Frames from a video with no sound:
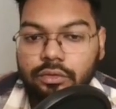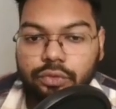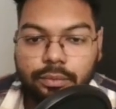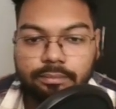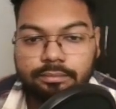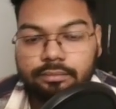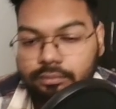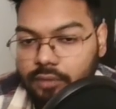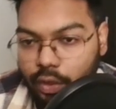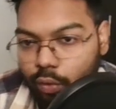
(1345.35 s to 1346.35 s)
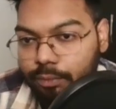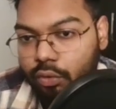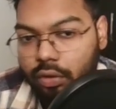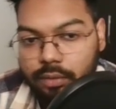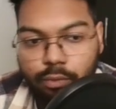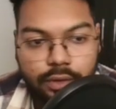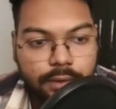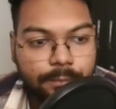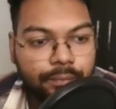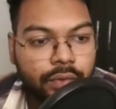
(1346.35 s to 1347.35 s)
So I hope you got the
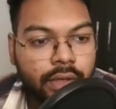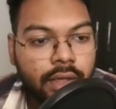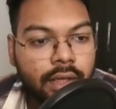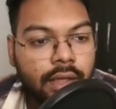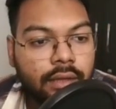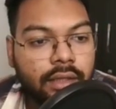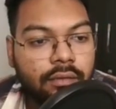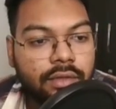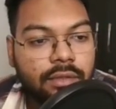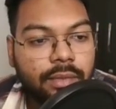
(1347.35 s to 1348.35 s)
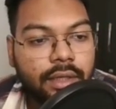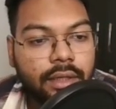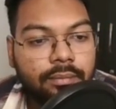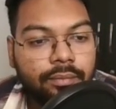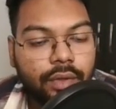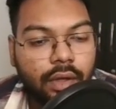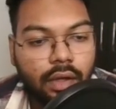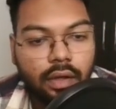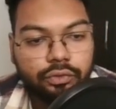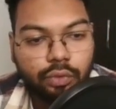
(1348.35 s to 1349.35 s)
point. Then visibility.
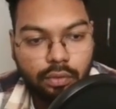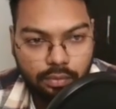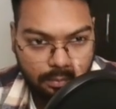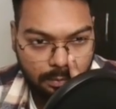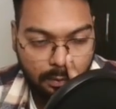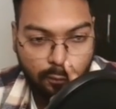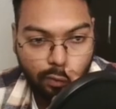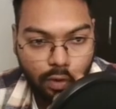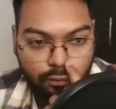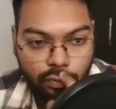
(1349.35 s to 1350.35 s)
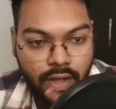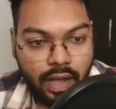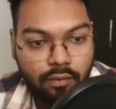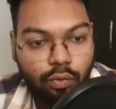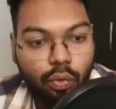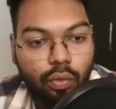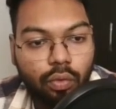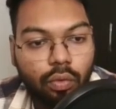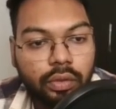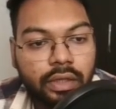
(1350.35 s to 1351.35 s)
So WAF would have
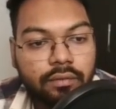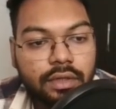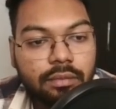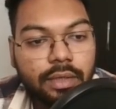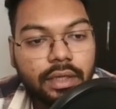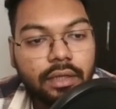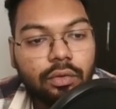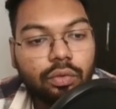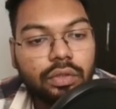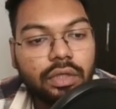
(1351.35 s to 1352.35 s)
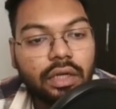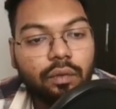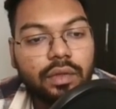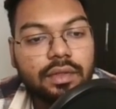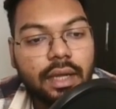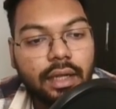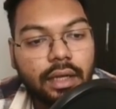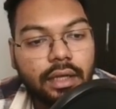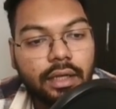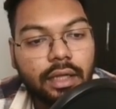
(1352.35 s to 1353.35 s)
only visibility to the requests that
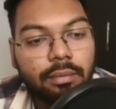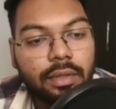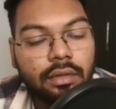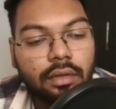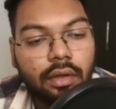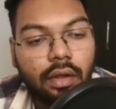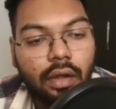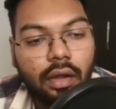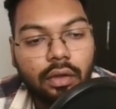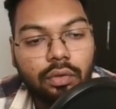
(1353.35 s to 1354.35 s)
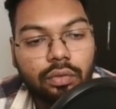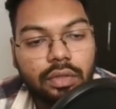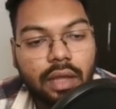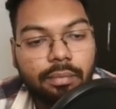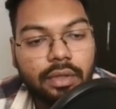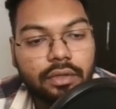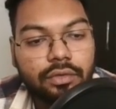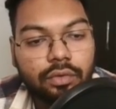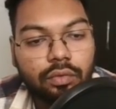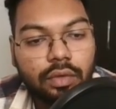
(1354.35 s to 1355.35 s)
are incoming to the
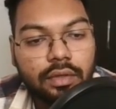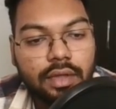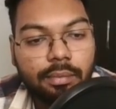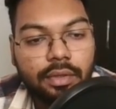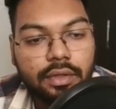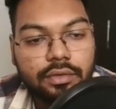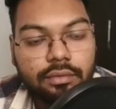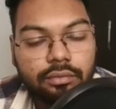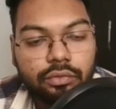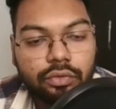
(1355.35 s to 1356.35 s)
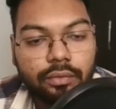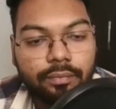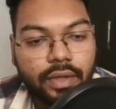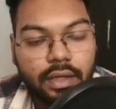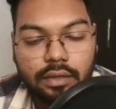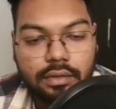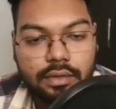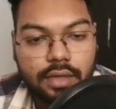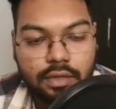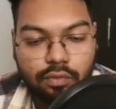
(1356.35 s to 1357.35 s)
application, towards the application. So
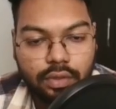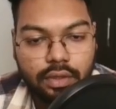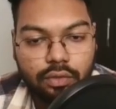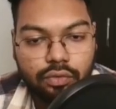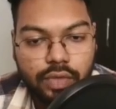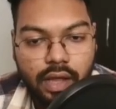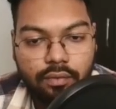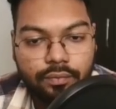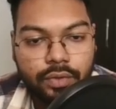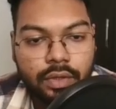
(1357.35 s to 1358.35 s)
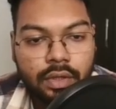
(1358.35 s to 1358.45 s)
that's what it have.